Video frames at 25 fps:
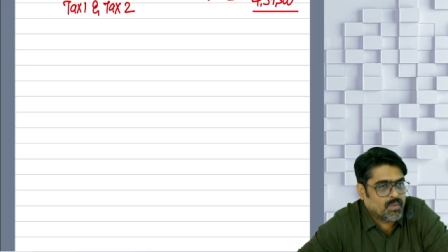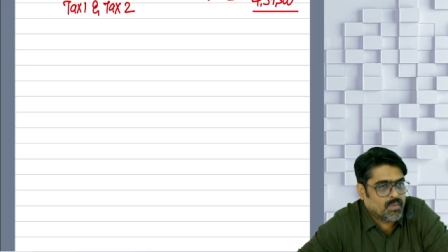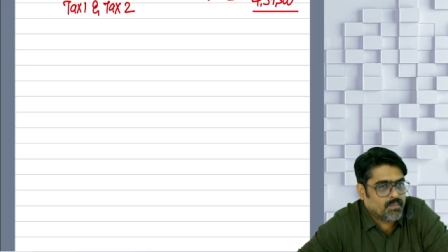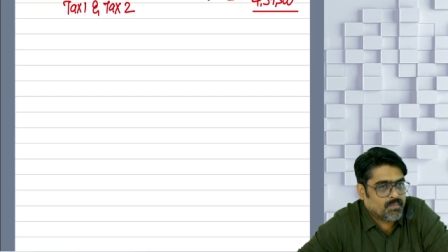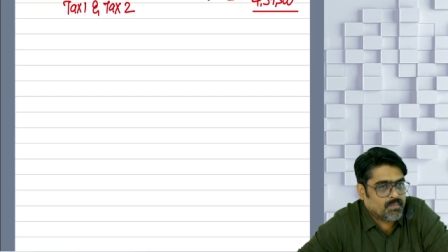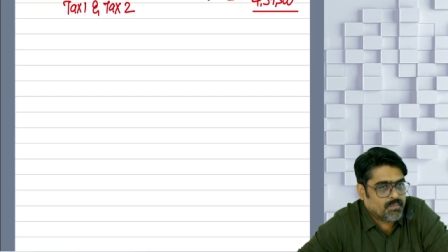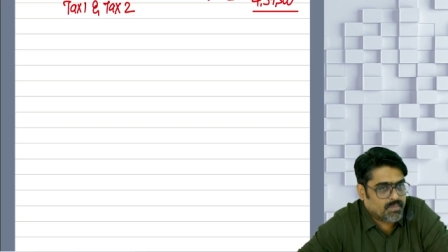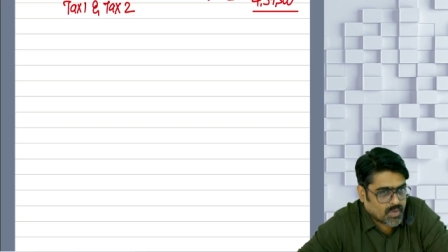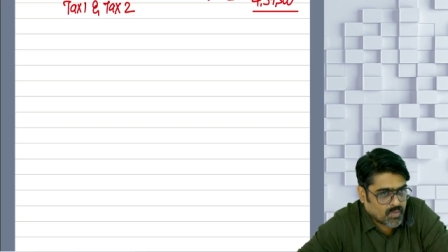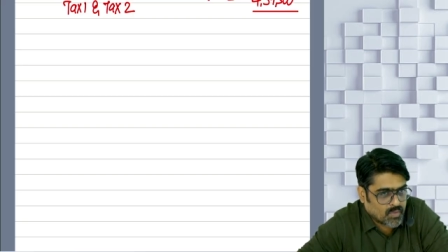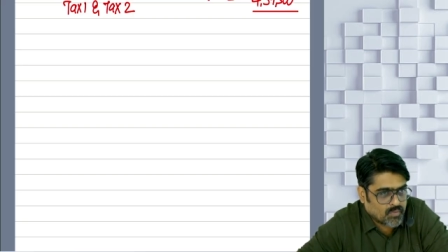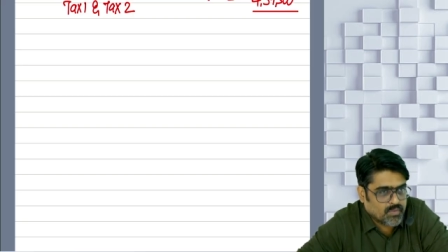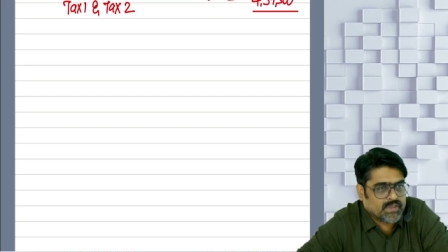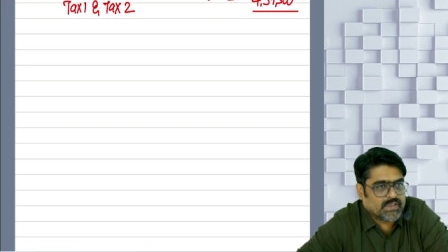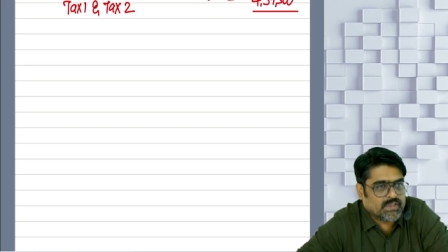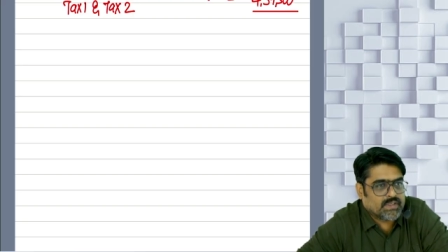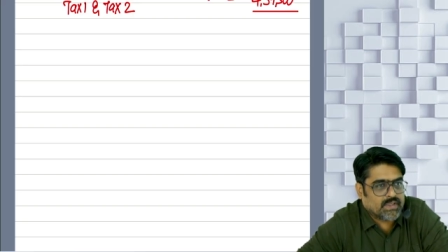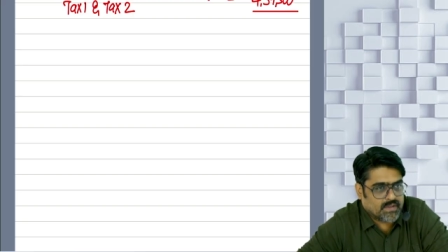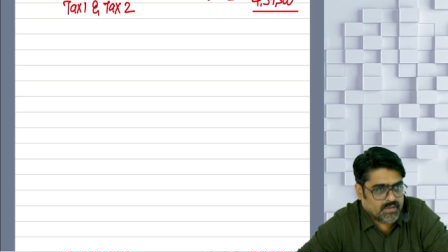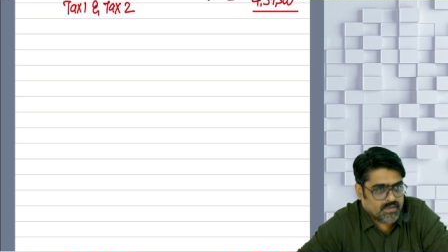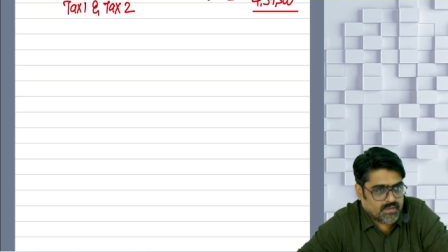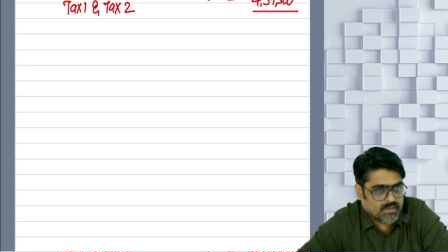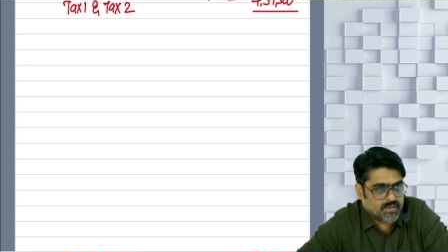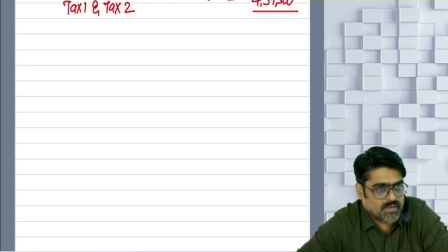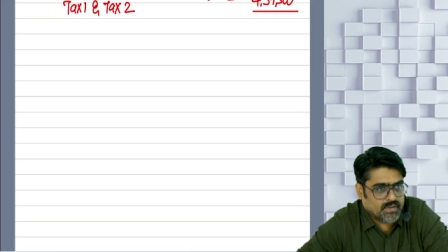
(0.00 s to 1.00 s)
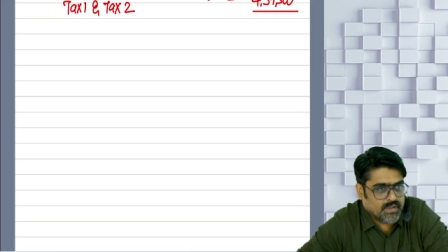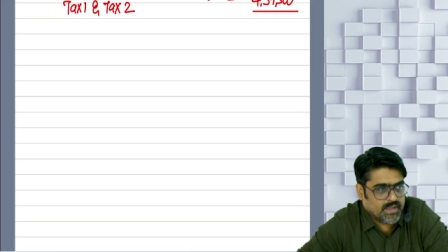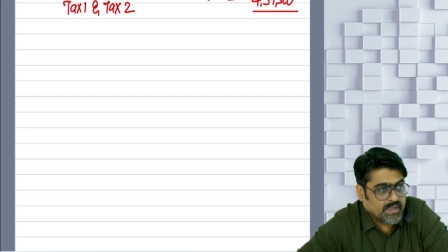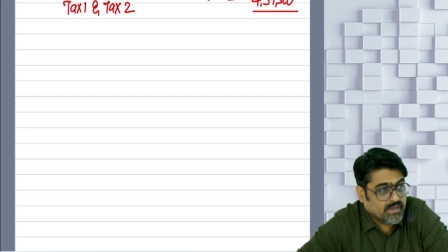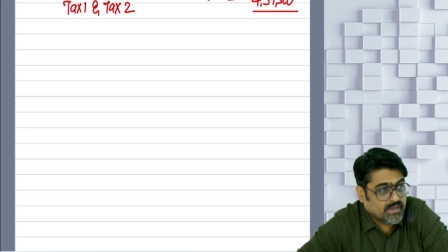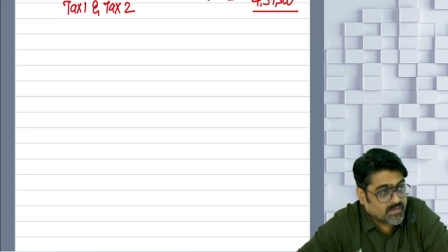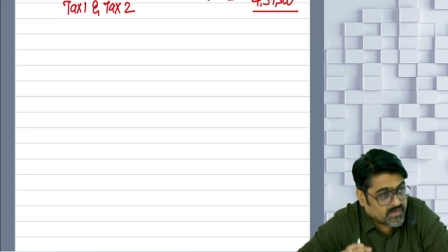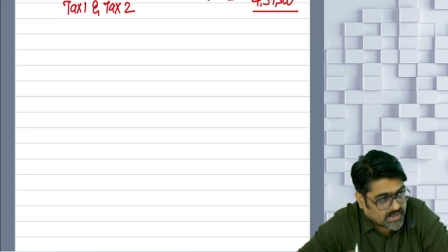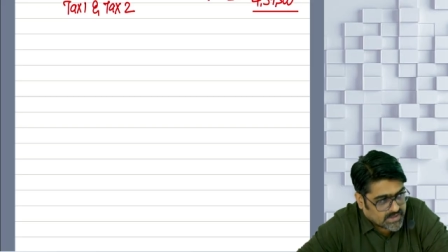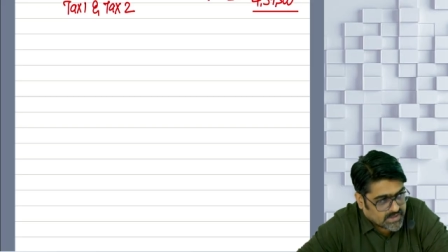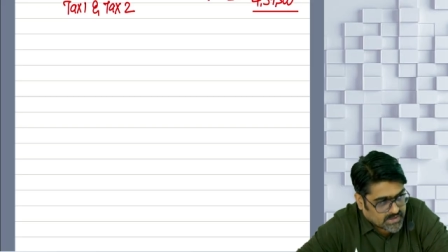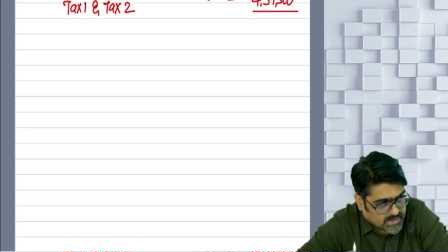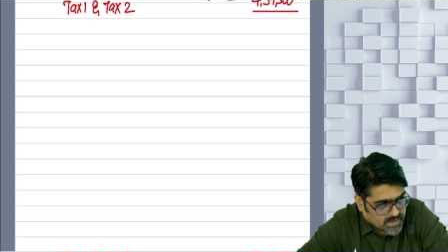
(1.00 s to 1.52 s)
provision in
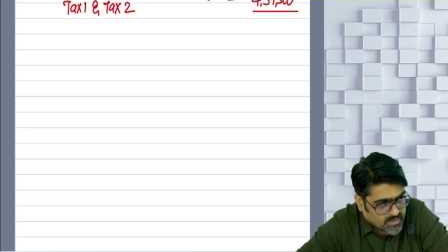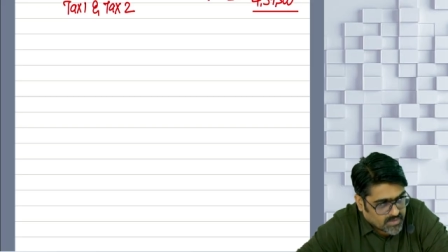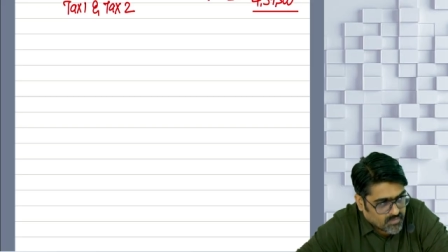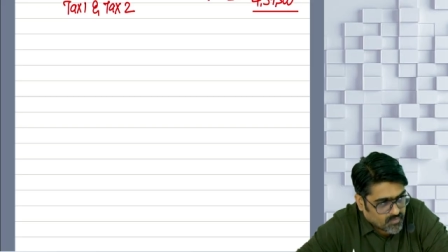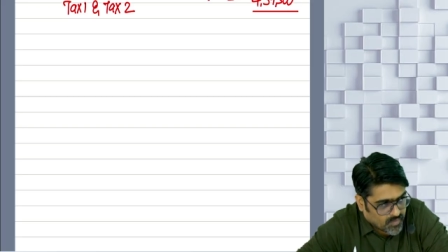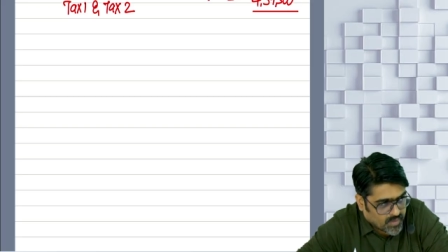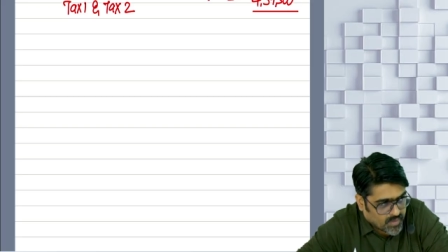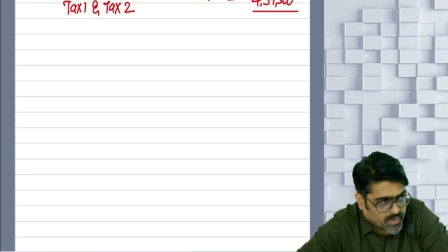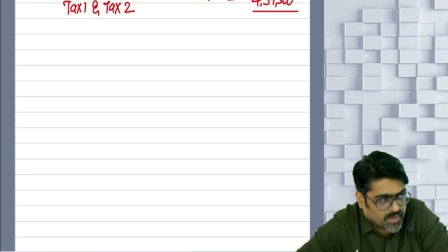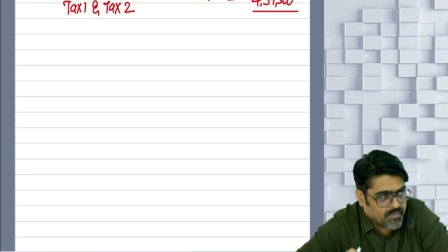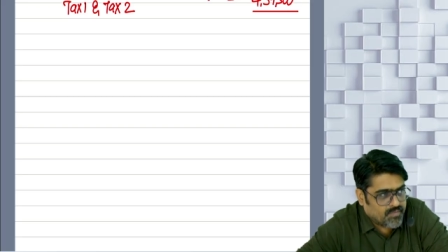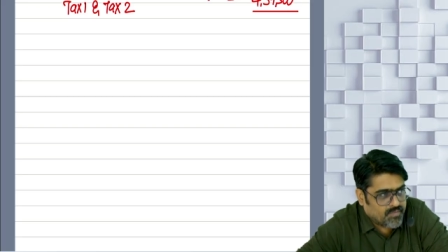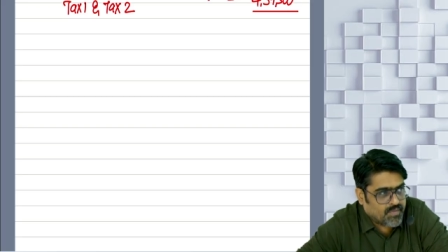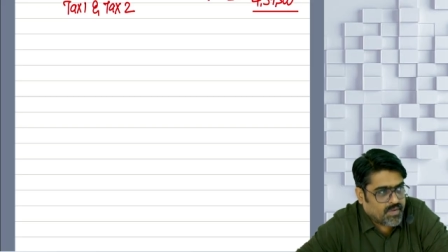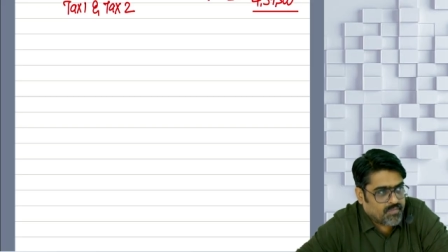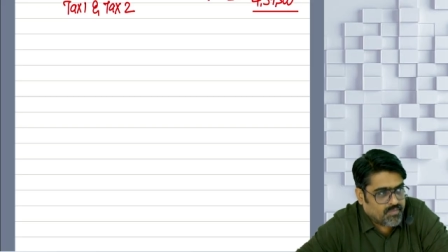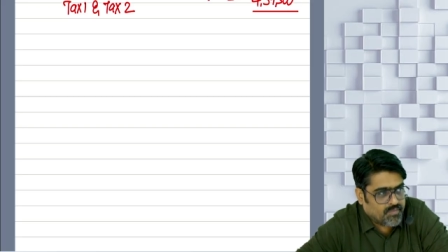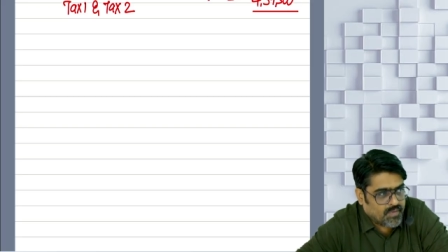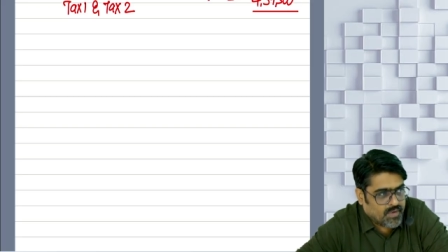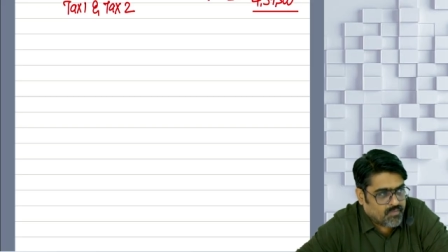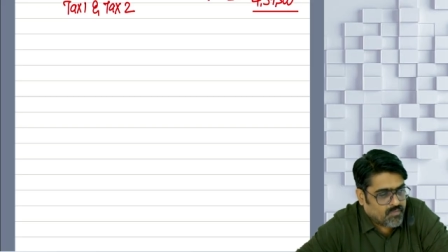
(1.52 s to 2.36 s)
section 45.5.